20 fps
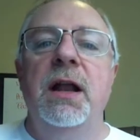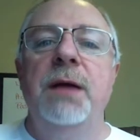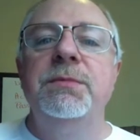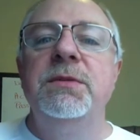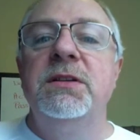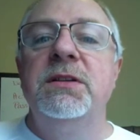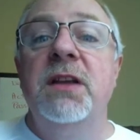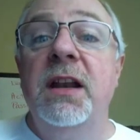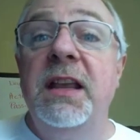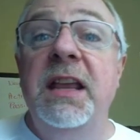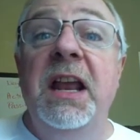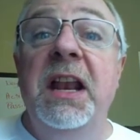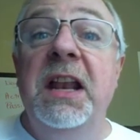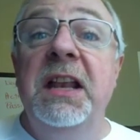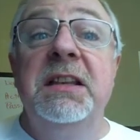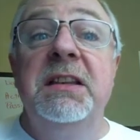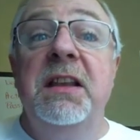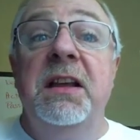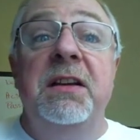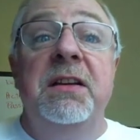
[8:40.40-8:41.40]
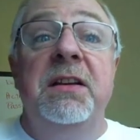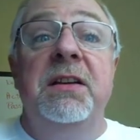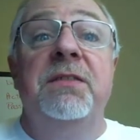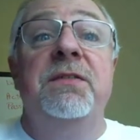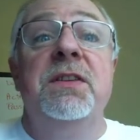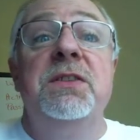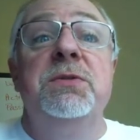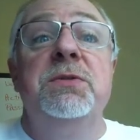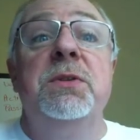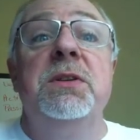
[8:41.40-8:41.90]
and I'm just going to get a
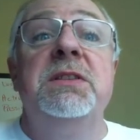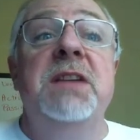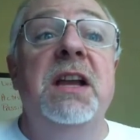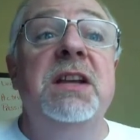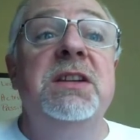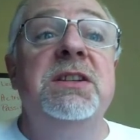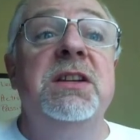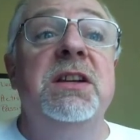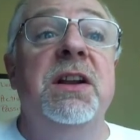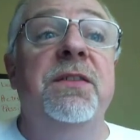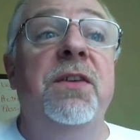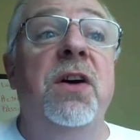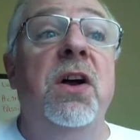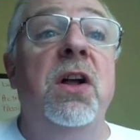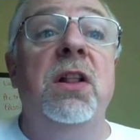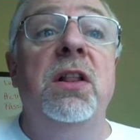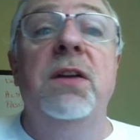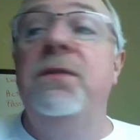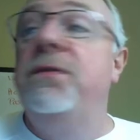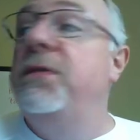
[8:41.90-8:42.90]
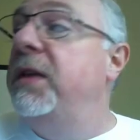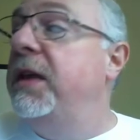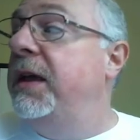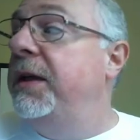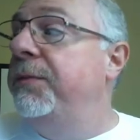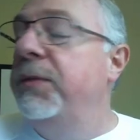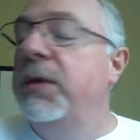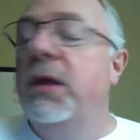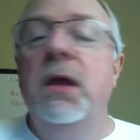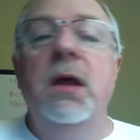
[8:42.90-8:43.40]
visualization of all of
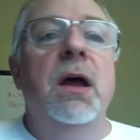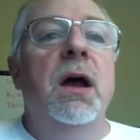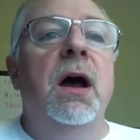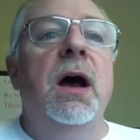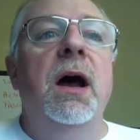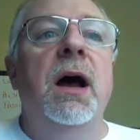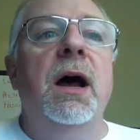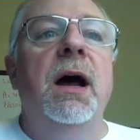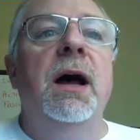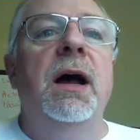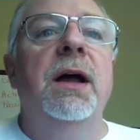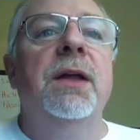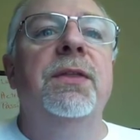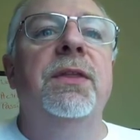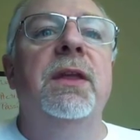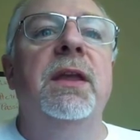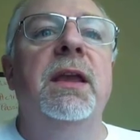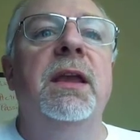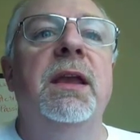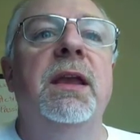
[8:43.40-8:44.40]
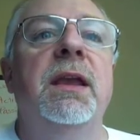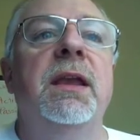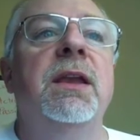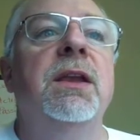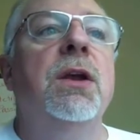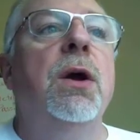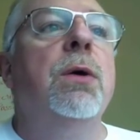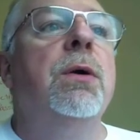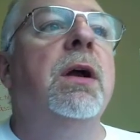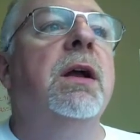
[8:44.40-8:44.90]
the
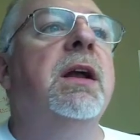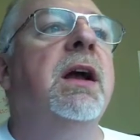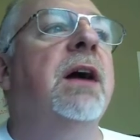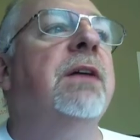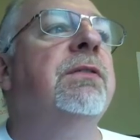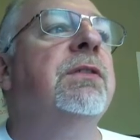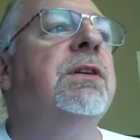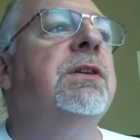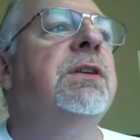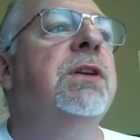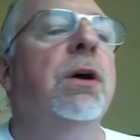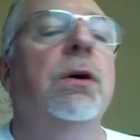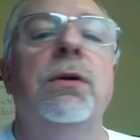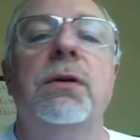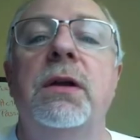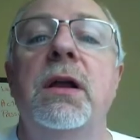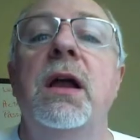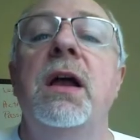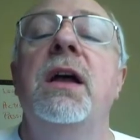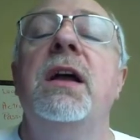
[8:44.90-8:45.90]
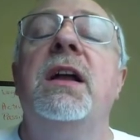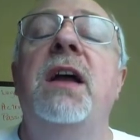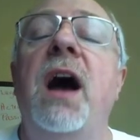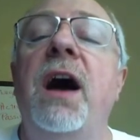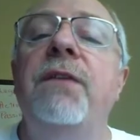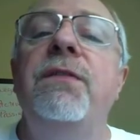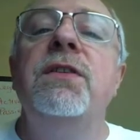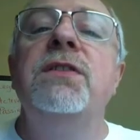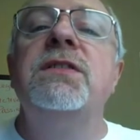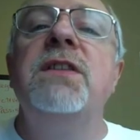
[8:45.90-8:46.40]
yoga
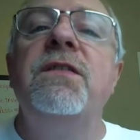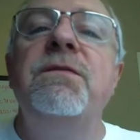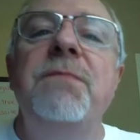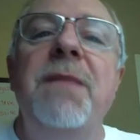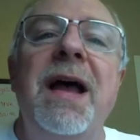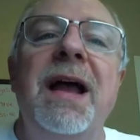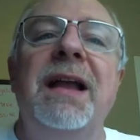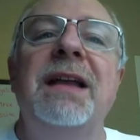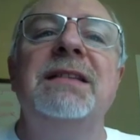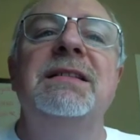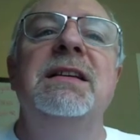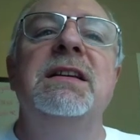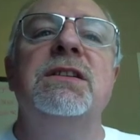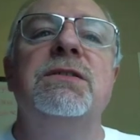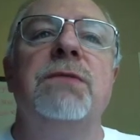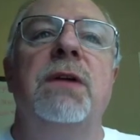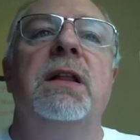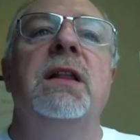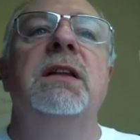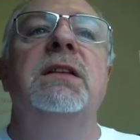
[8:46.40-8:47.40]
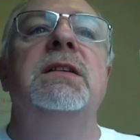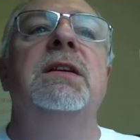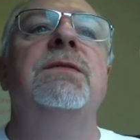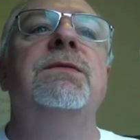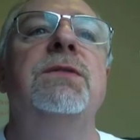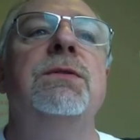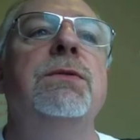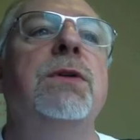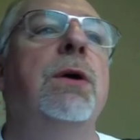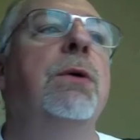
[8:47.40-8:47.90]
covers of magazines
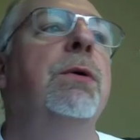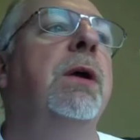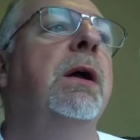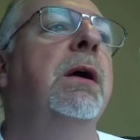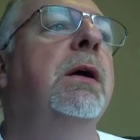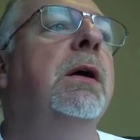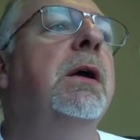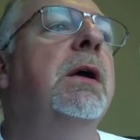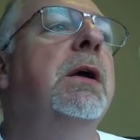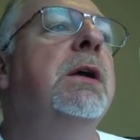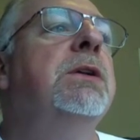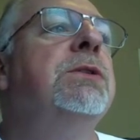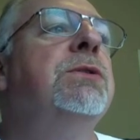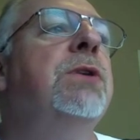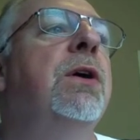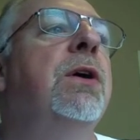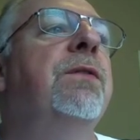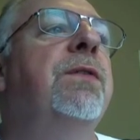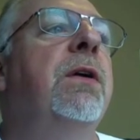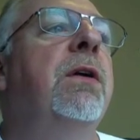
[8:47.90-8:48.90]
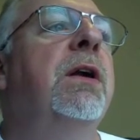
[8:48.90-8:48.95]
relative to yoga. So